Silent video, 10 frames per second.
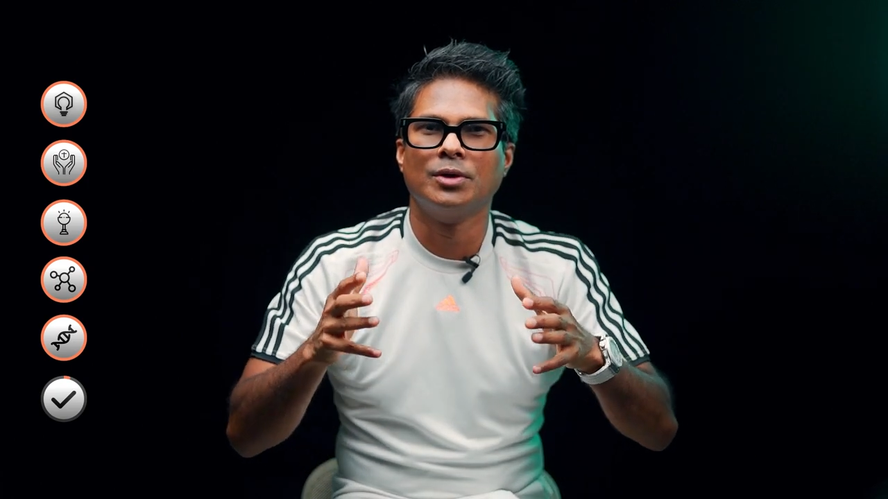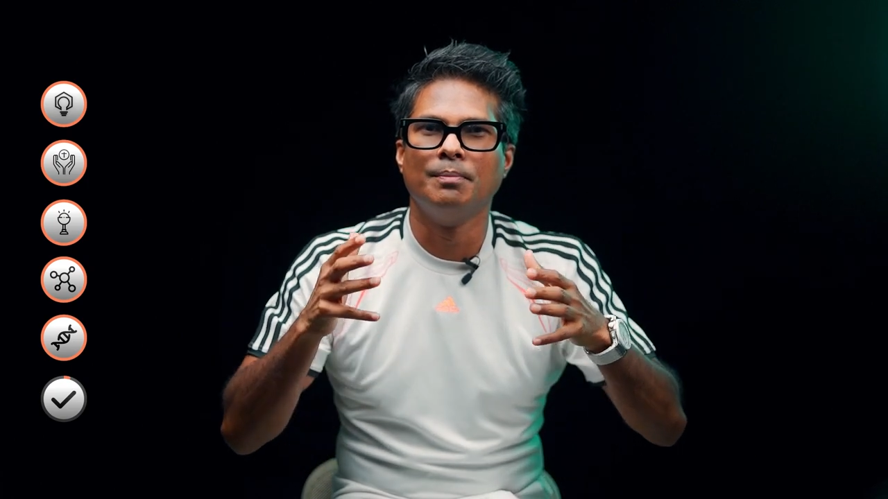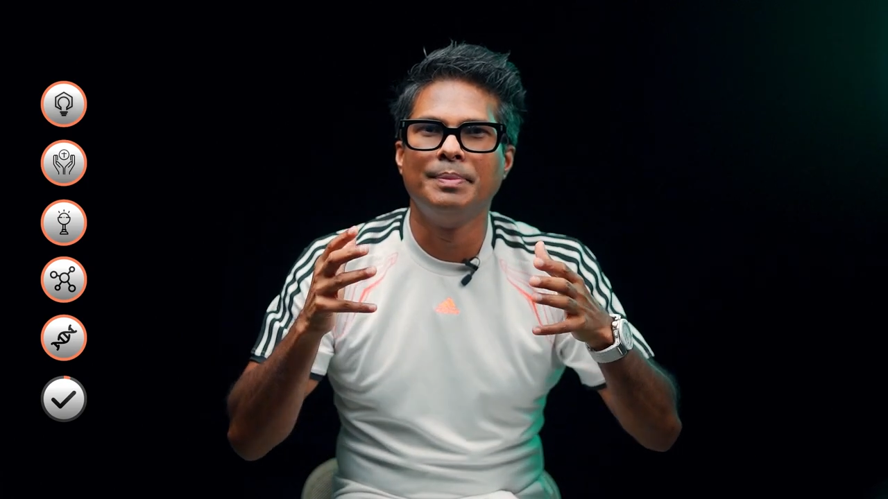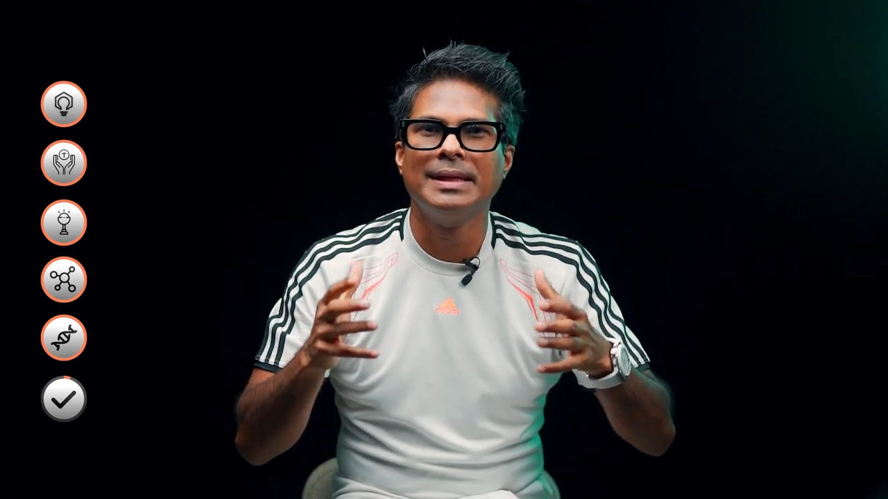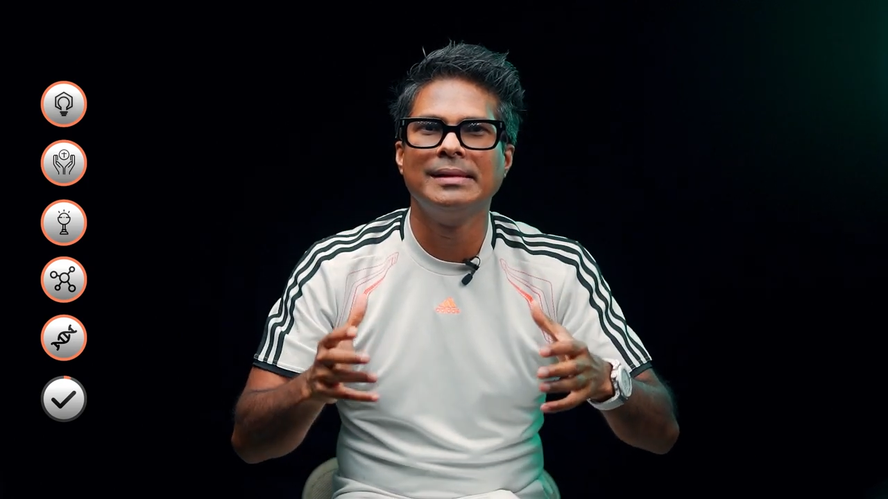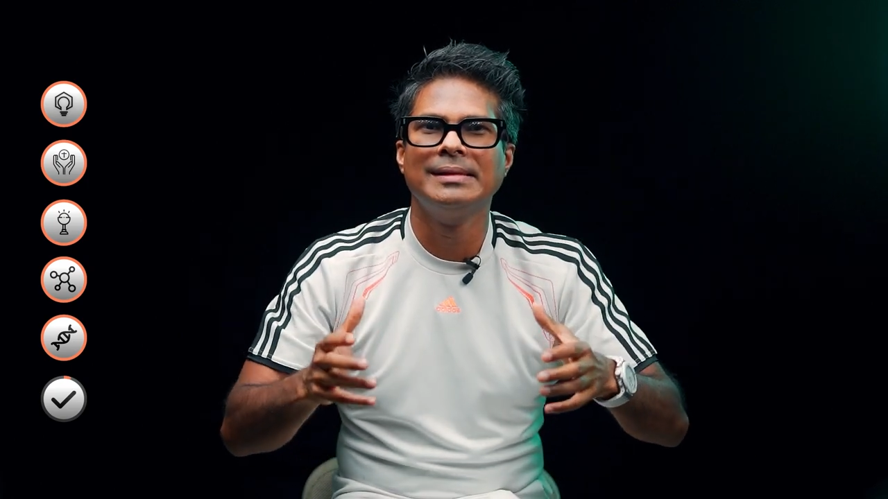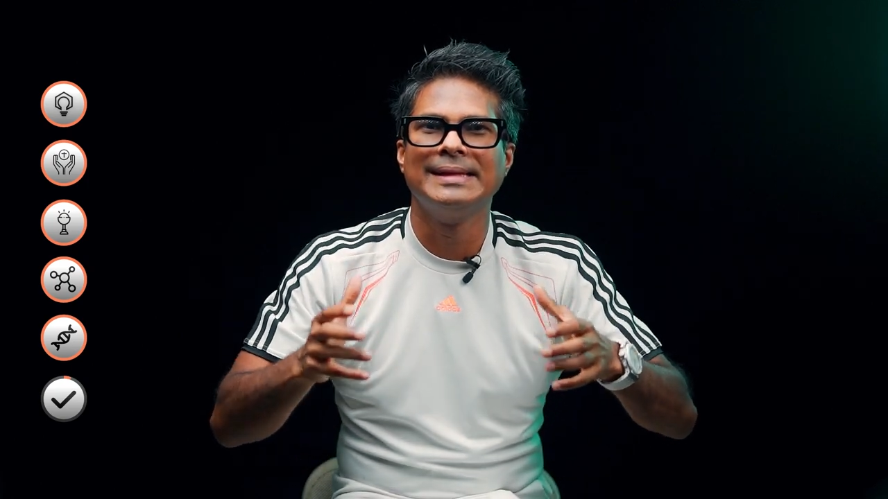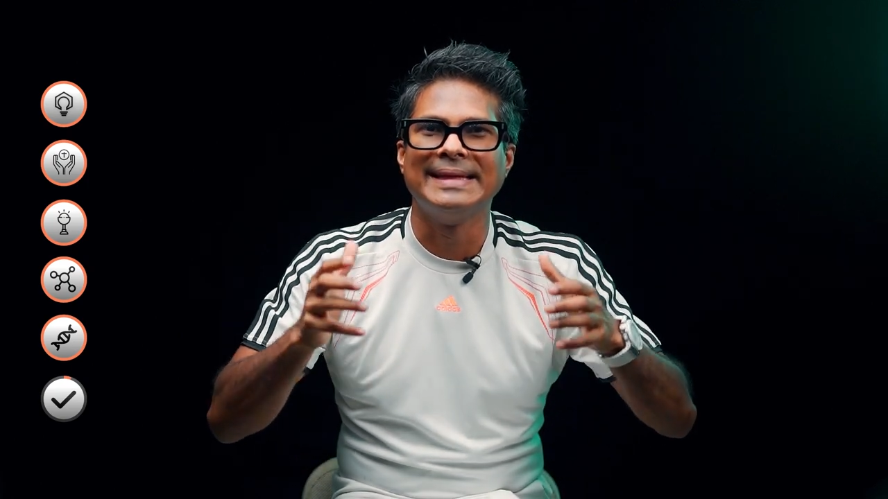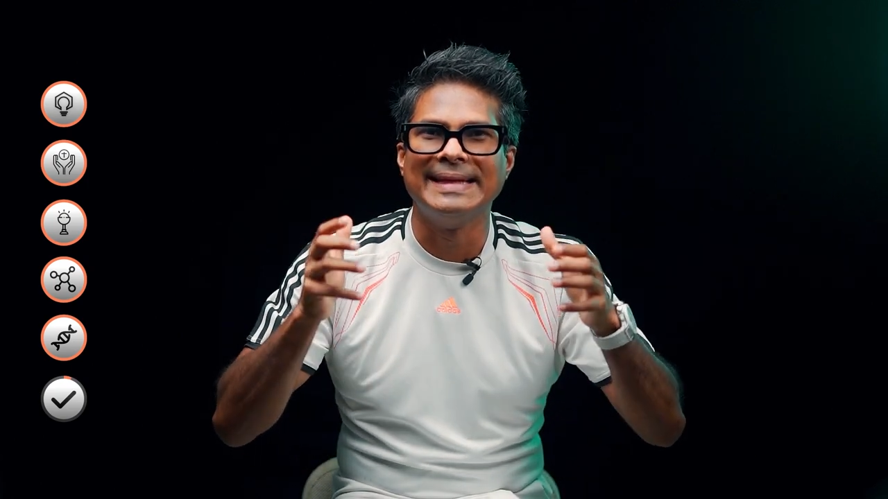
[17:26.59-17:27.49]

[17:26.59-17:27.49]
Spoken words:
to build the